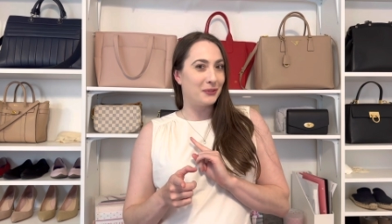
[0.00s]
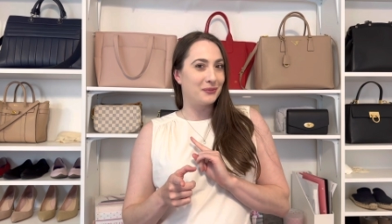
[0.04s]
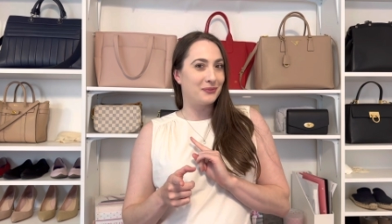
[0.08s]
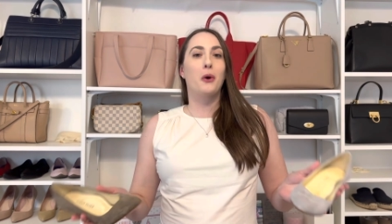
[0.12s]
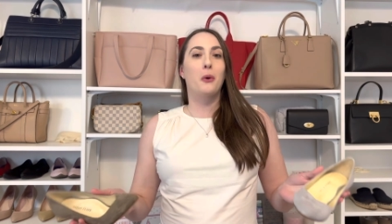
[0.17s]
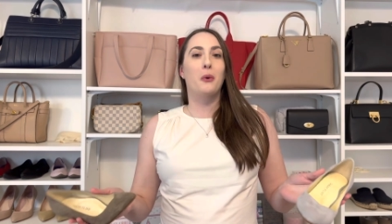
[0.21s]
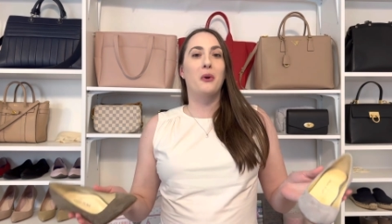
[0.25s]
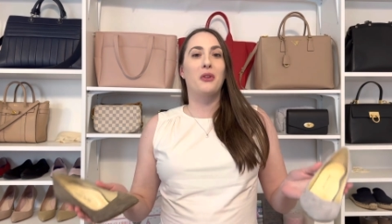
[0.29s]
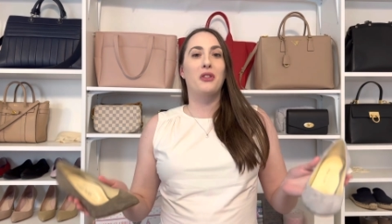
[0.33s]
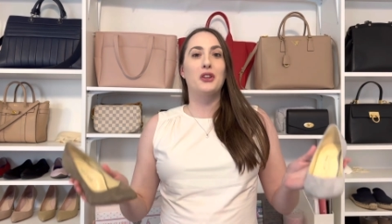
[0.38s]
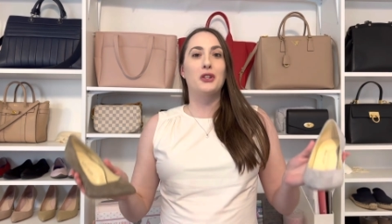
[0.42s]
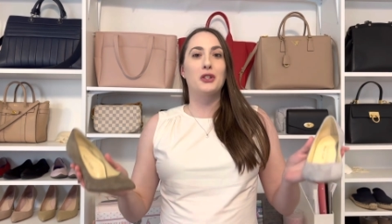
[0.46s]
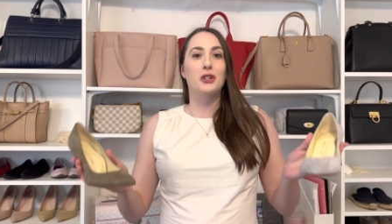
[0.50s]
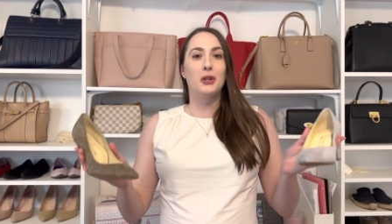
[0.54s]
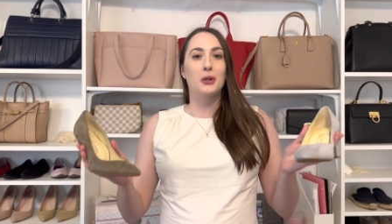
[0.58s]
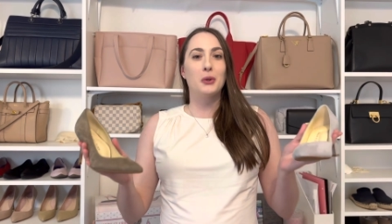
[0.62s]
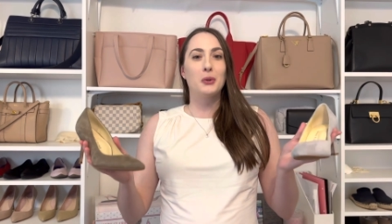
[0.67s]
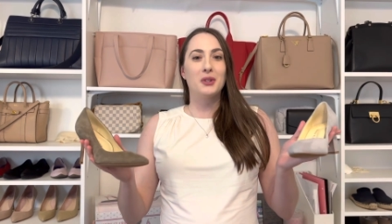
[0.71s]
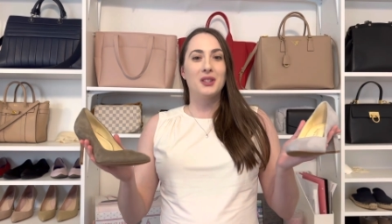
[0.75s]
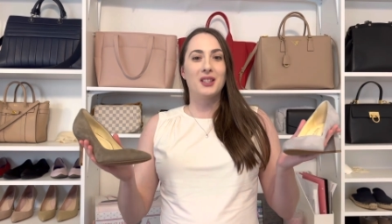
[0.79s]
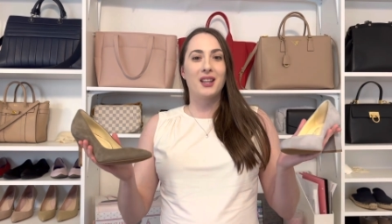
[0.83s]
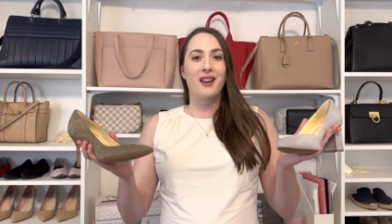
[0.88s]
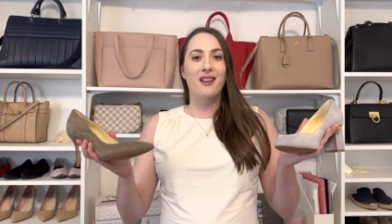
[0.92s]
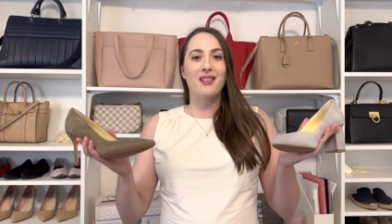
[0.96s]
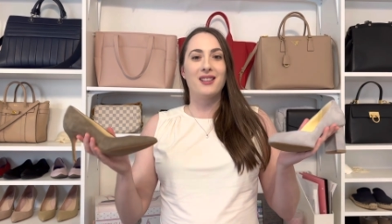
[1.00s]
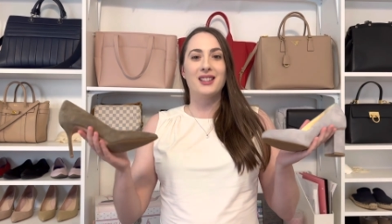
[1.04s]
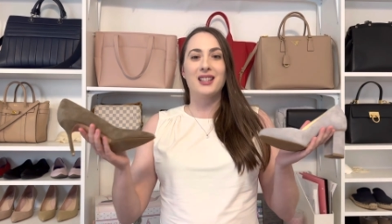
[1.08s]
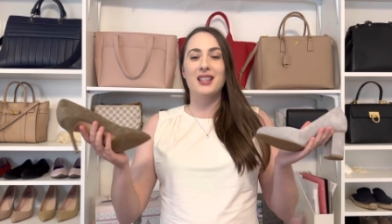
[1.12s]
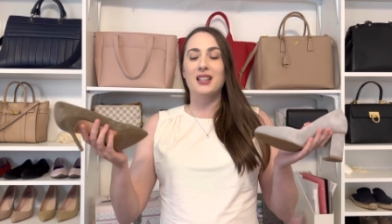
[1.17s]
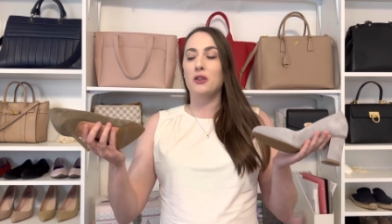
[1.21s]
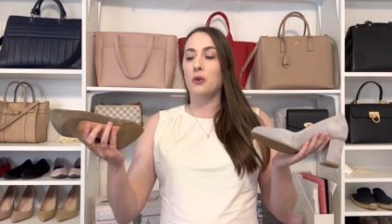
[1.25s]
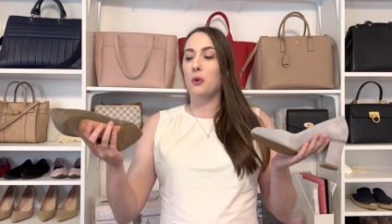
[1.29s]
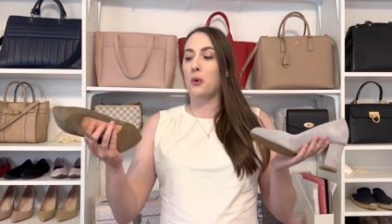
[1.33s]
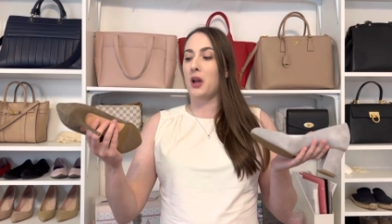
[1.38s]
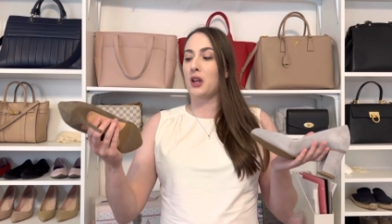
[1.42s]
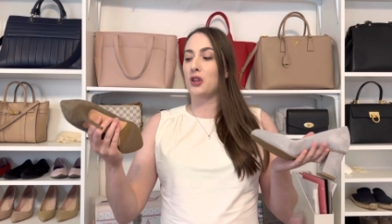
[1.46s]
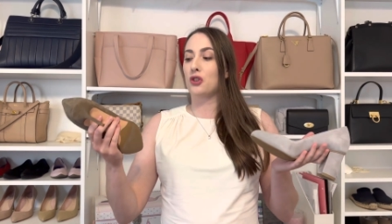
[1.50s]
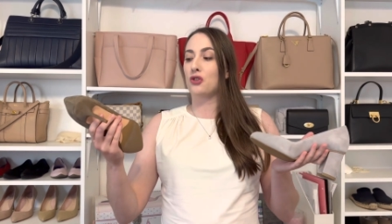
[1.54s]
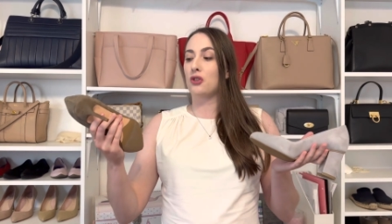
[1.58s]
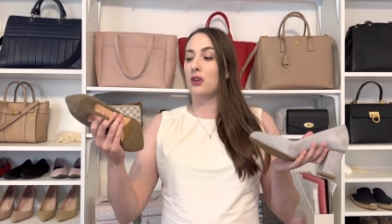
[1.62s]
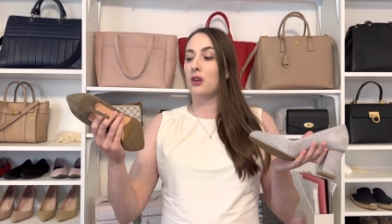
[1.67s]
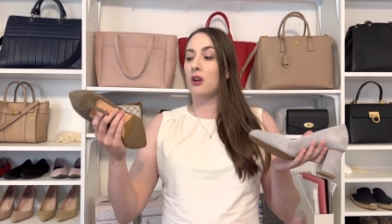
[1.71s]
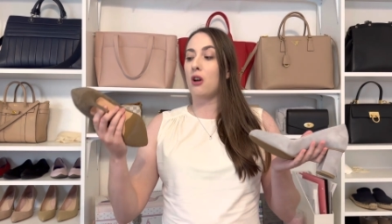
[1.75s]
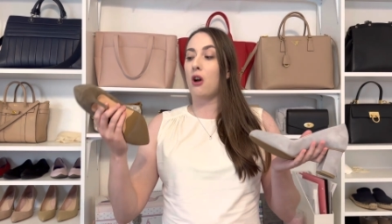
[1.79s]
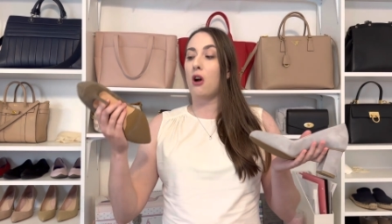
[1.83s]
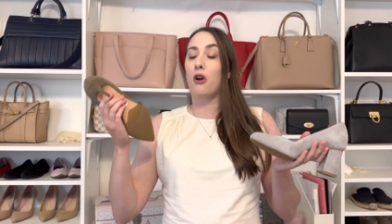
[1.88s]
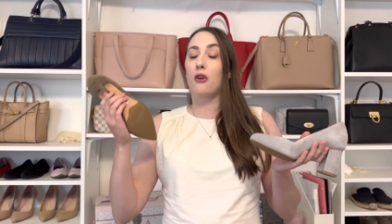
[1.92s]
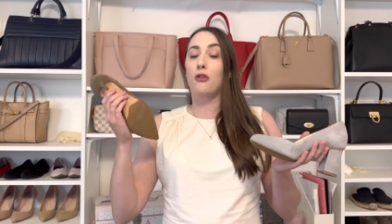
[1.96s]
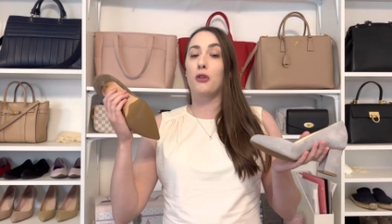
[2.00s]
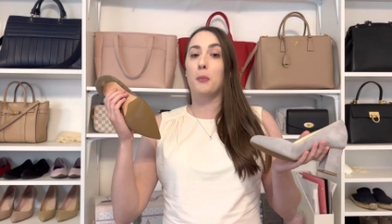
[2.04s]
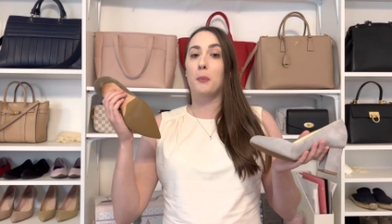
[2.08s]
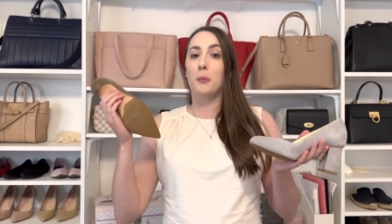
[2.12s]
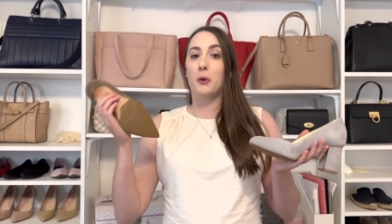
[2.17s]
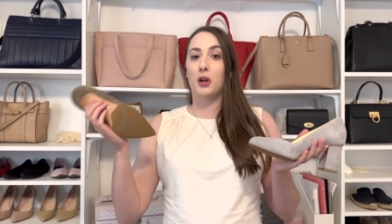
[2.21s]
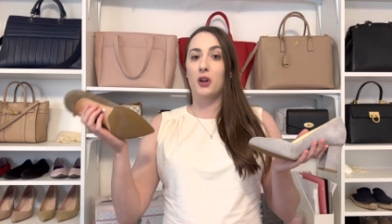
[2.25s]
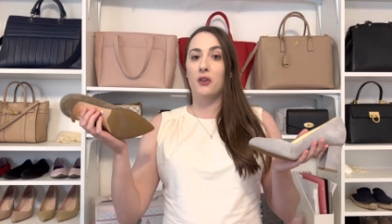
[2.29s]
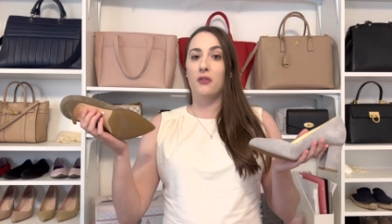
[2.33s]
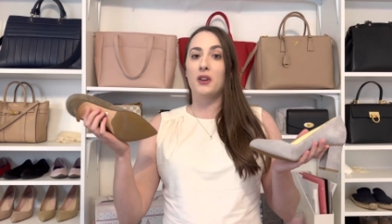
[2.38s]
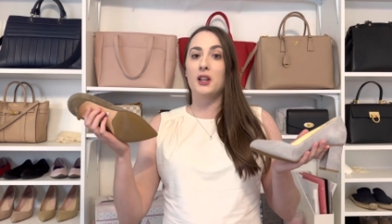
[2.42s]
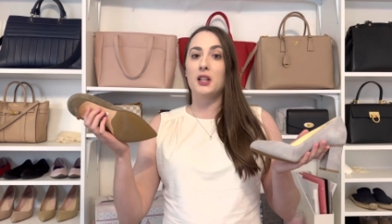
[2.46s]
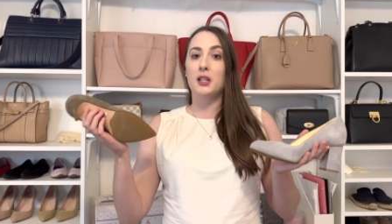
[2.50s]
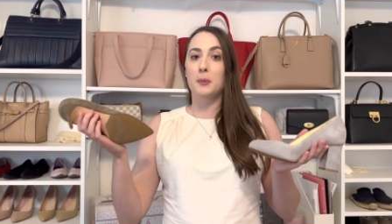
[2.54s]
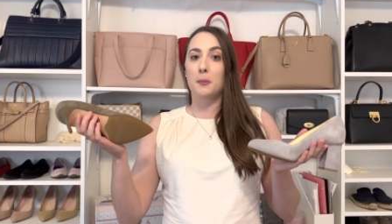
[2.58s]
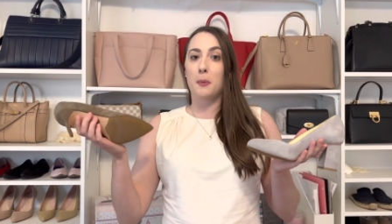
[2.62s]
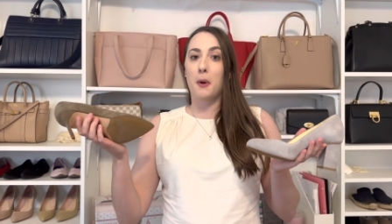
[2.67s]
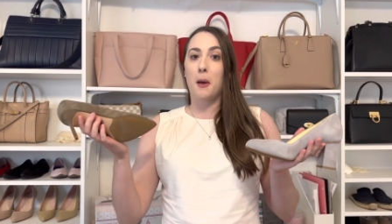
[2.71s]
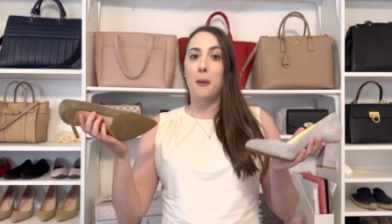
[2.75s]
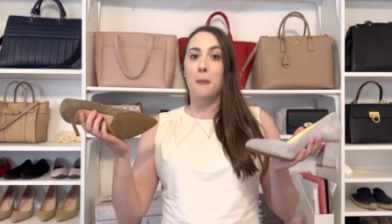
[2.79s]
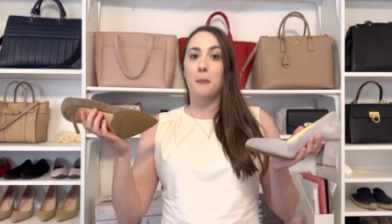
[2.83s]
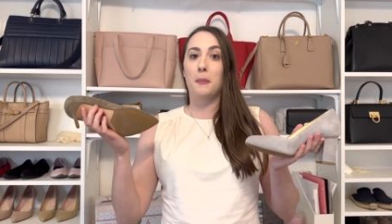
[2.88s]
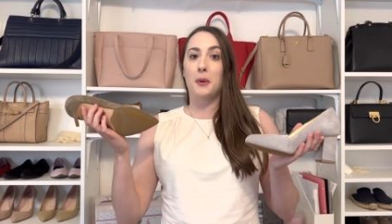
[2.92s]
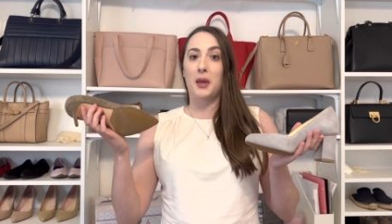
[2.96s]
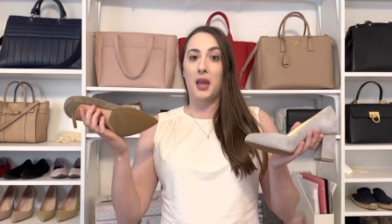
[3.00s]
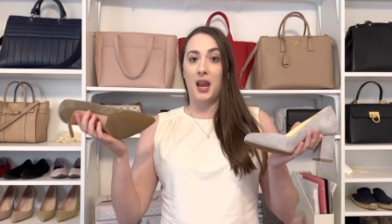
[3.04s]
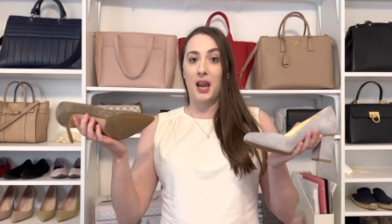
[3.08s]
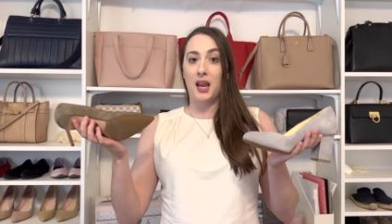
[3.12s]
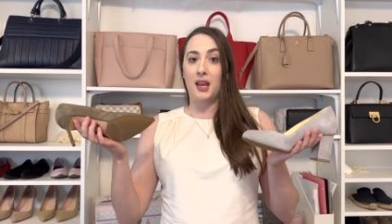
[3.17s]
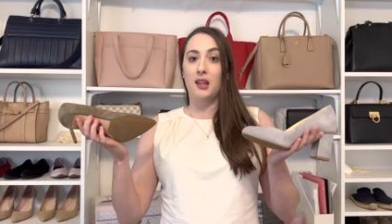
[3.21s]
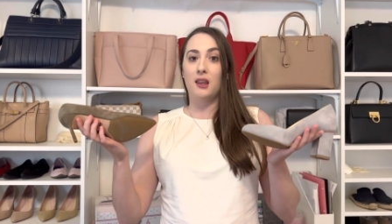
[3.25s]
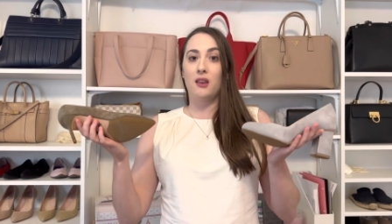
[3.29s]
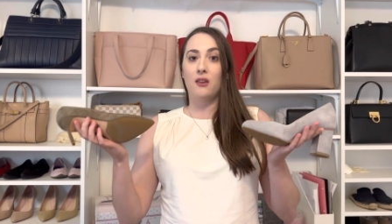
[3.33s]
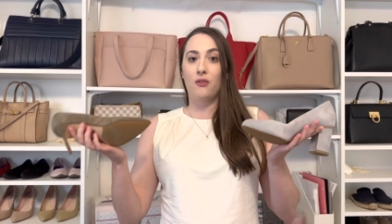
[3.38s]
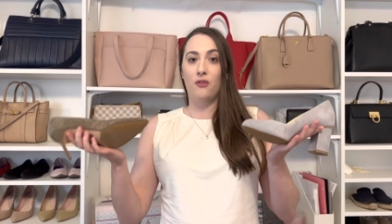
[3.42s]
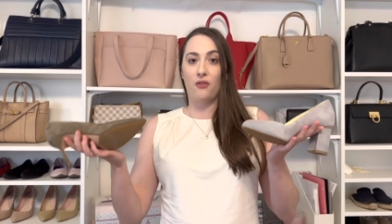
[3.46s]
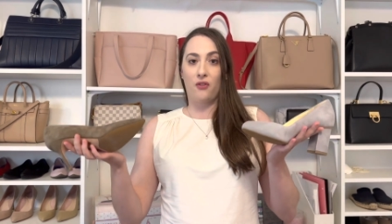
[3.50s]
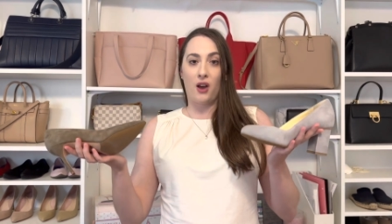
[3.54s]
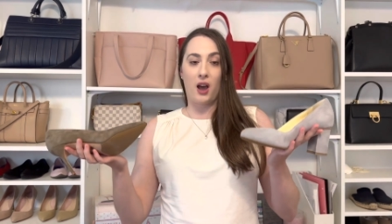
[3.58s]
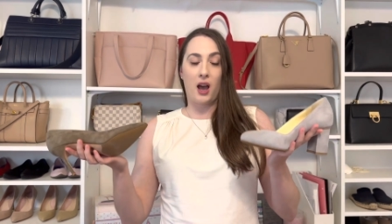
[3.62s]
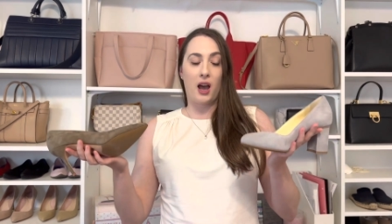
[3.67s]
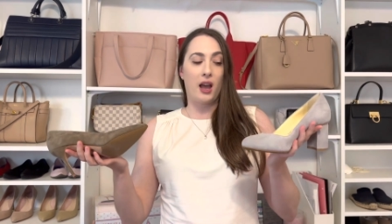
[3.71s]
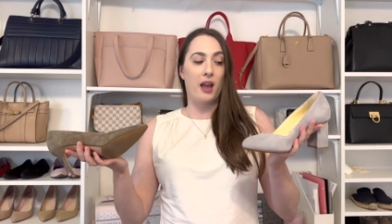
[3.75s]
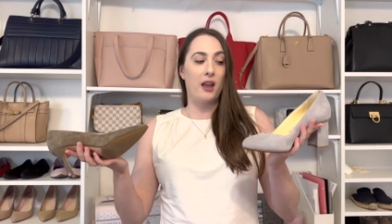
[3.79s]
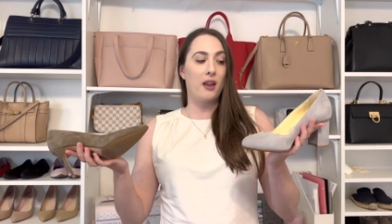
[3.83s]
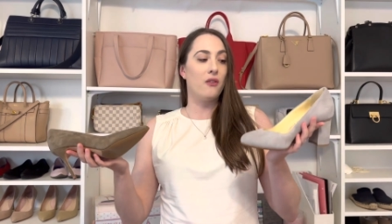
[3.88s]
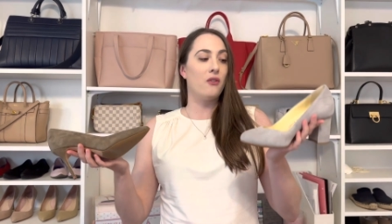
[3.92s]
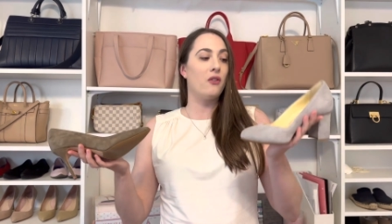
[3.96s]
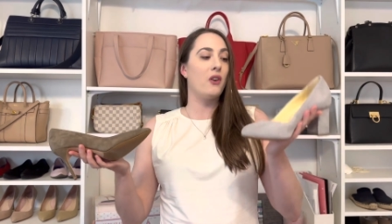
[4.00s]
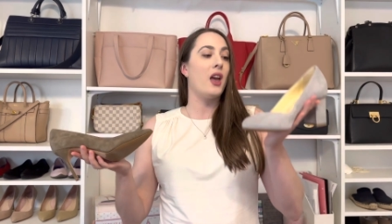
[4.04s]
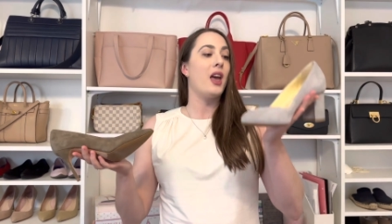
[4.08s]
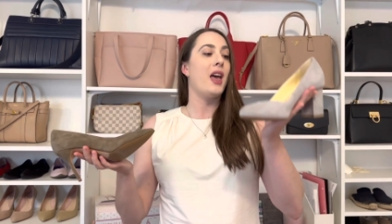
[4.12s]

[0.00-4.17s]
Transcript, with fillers: The two styles in question are the Perfect Pump 85